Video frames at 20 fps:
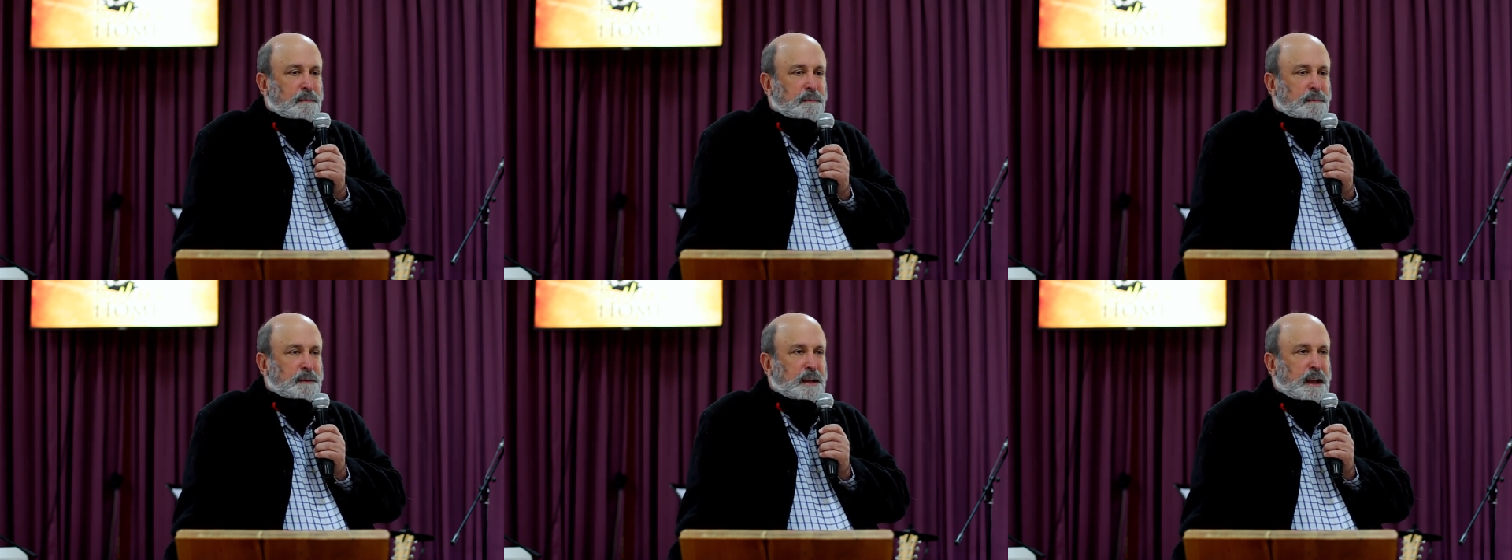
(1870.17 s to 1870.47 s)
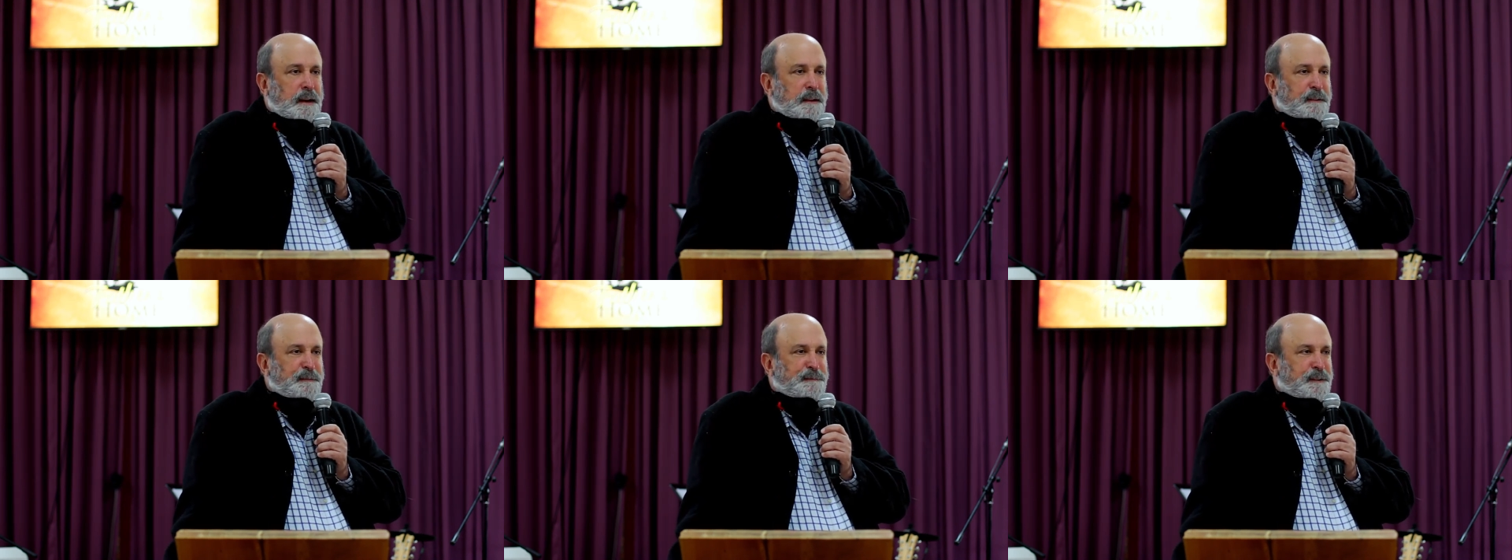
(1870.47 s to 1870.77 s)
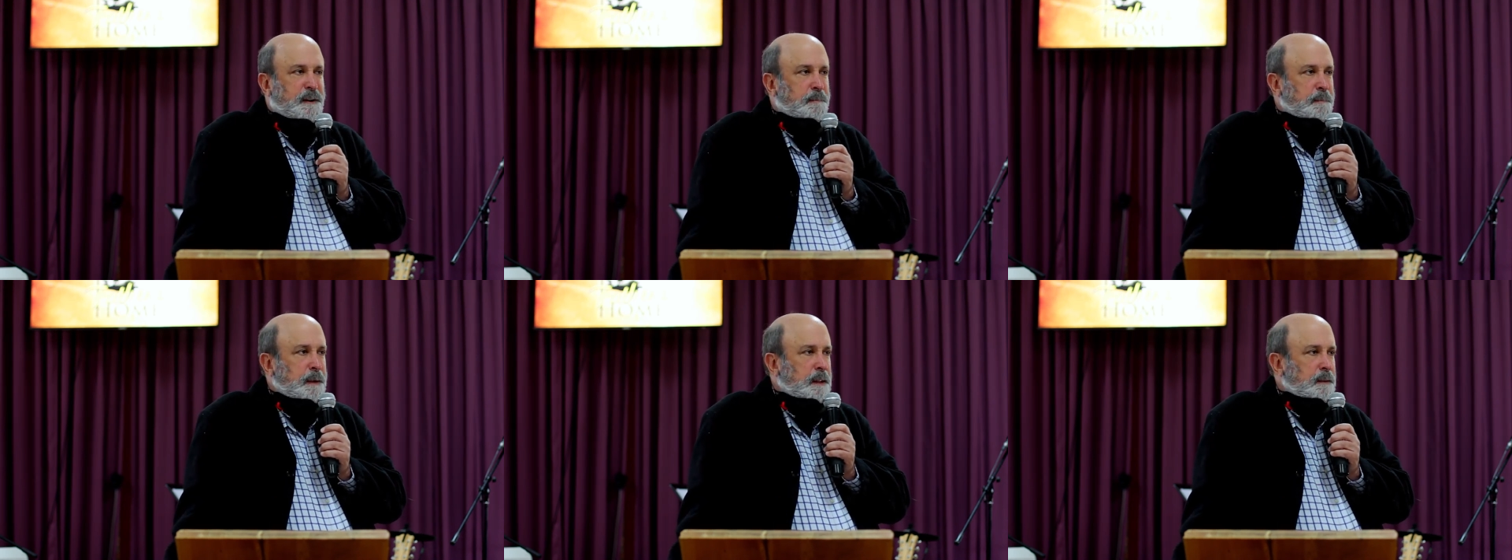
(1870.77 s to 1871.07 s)
getting
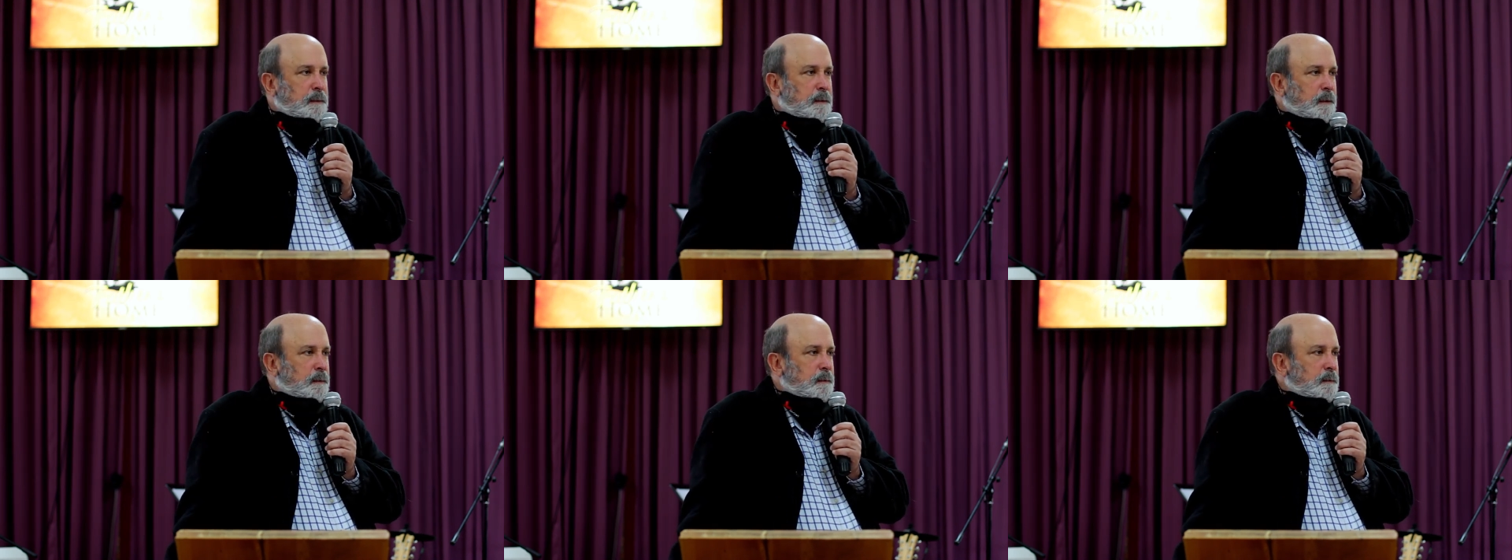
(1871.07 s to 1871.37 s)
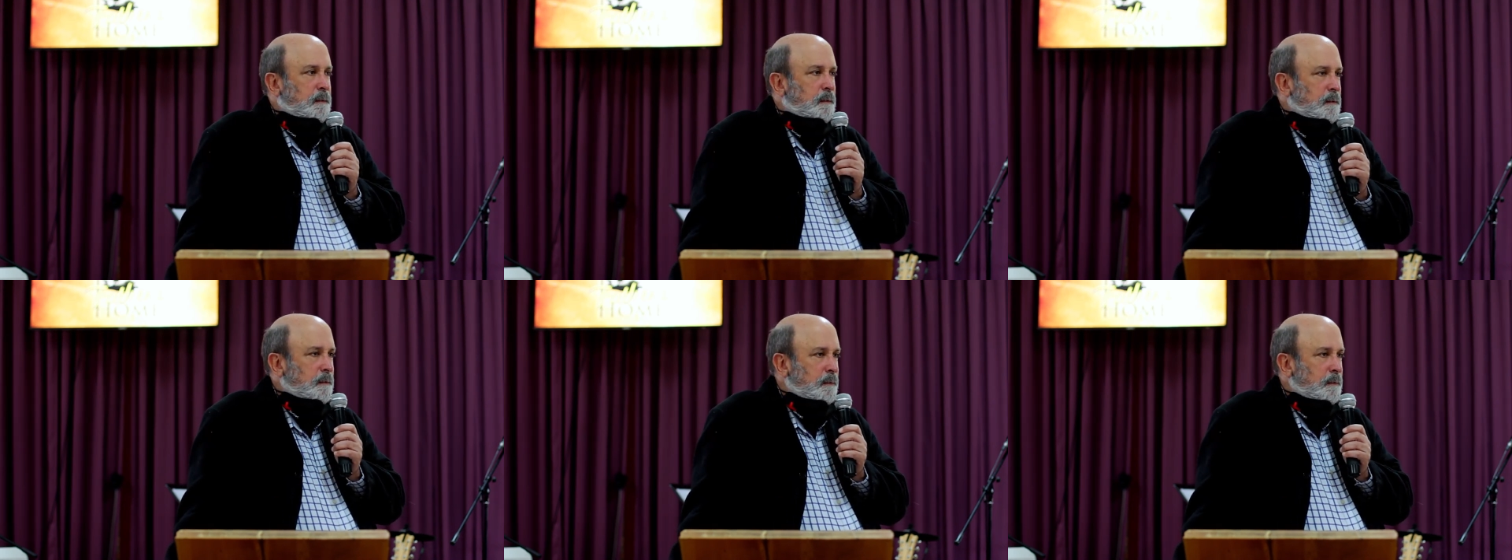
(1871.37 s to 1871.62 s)
fermented